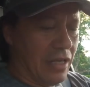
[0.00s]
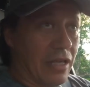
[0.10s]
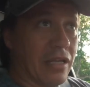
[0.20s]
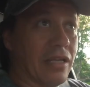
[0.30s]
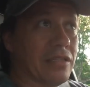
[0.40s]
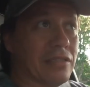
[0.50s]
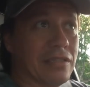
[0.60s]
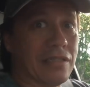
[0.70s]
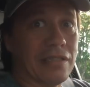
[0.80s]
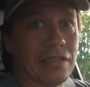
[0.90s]
And
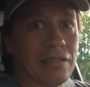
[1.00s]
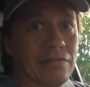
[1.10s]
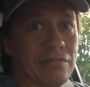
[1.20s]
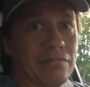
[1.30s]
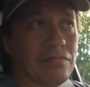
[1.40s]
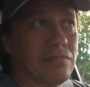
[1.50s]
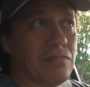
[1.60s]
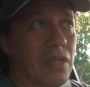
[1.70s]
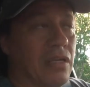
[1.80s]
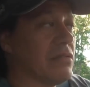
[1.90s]
yeah,
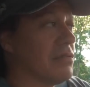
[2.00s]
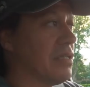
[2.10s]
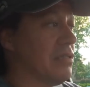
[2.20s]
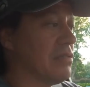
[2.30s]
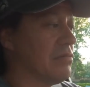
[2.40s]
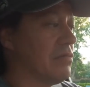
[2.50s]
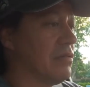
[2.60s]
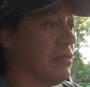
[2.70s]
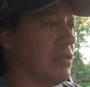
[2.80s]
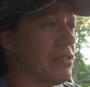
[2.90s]
I don't know.
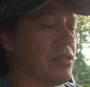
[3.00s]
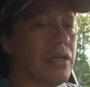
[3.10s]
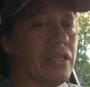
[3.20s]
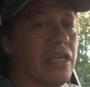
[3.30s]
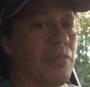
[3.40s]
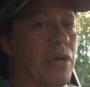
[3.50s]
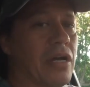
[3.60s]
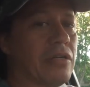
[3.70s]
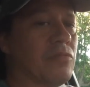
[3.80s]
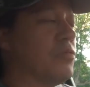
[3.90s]
So I'll get that
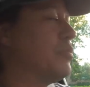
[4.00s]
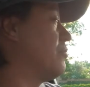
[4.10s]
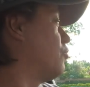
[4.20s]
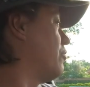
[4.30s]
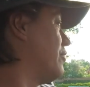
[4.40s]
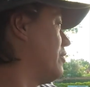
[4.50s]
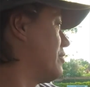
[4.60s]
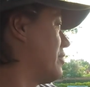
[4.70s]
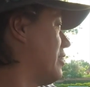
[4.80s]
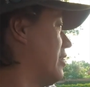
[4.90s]
back, and we'll make more
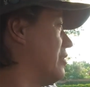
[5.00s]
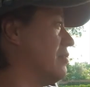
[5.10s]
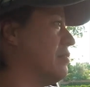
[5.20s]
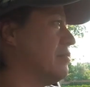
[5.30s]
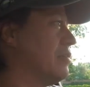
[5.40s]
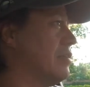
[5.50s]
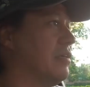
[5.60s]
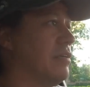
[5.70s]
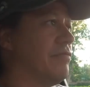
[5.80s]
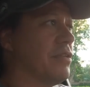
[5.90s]
videos of that. And
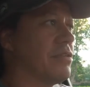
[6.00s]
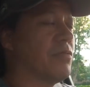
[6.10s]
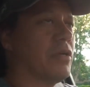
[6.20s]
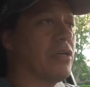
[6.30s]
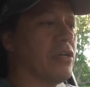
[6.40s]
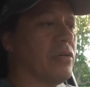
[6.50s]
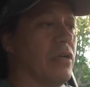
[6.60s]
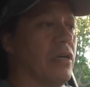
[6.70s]
it is the white car.